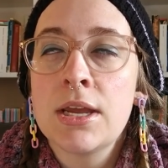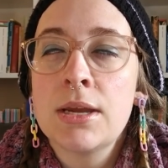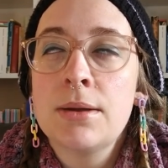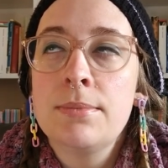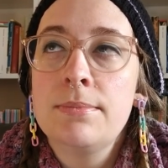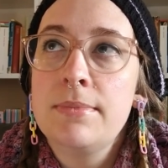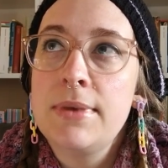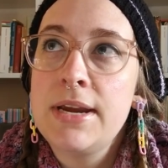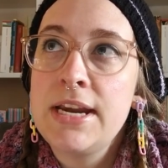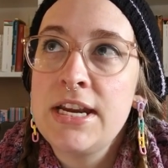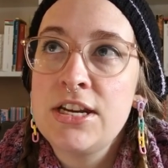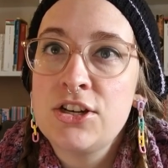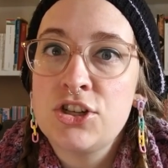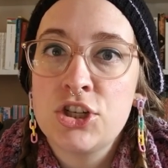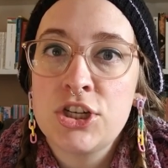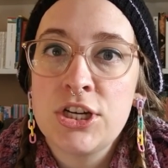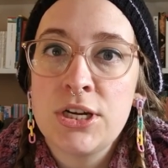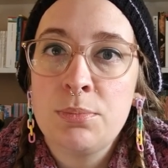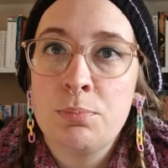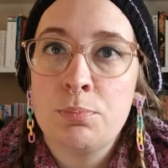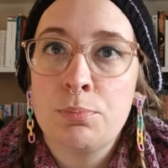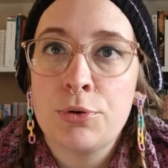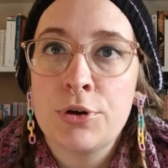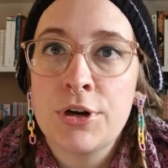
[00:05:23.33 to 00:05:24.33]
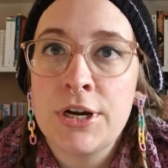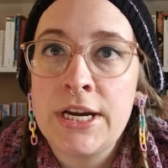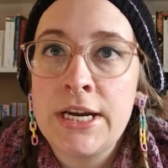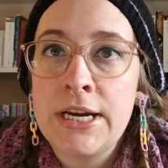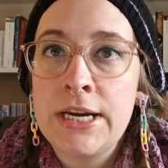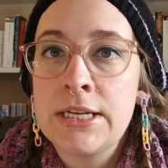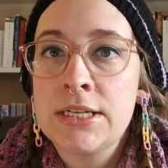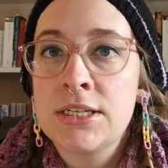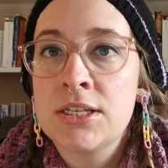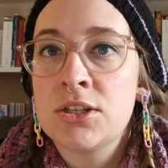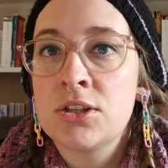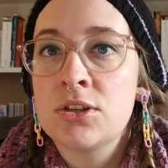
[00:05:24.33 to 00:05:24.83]
meat sheep
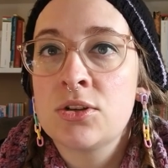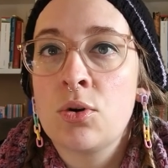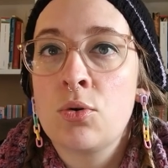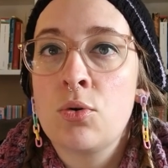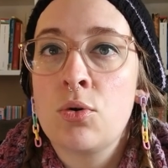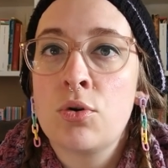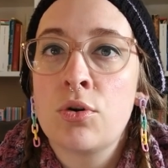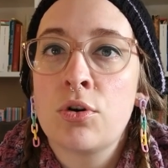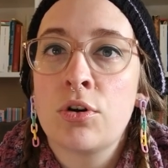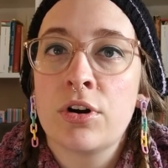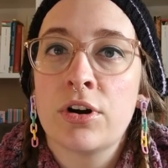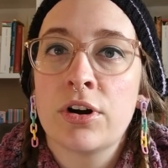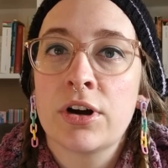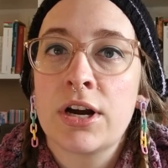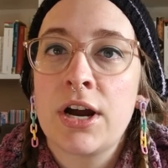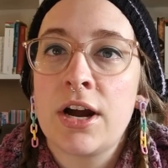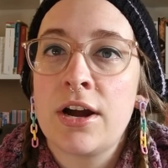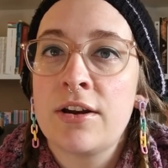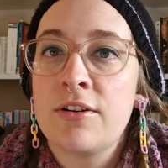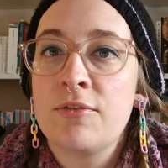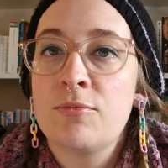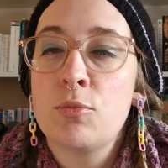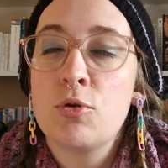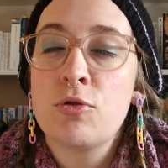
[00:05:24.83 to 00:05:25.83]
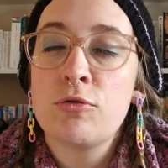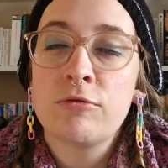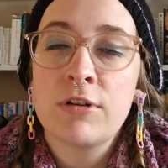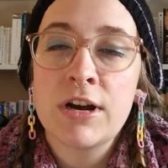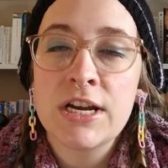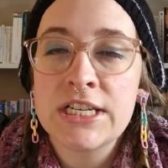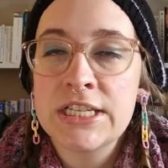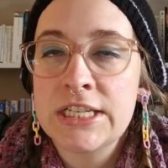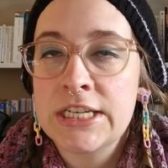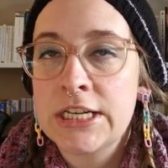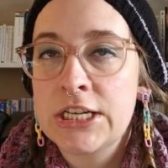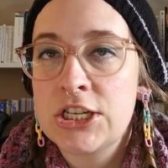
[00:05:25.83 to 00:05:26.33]
breeds or kind of more
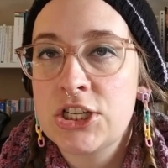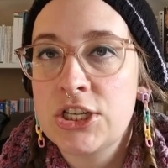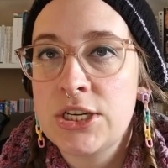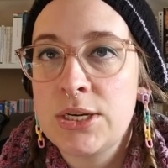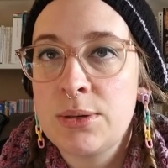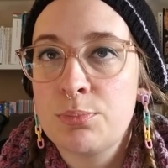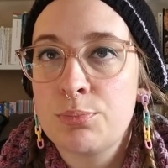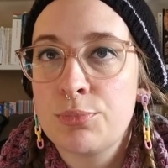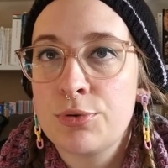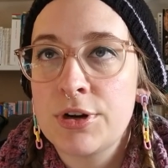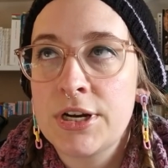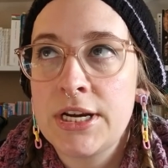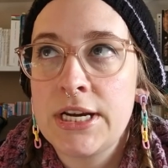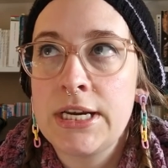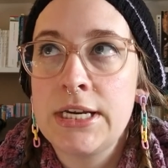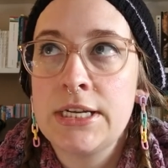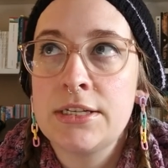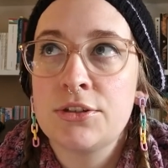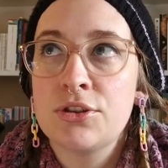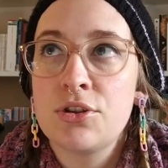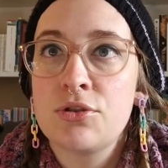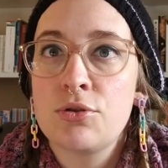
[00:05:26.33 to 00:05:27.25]
rustic sheep breeds,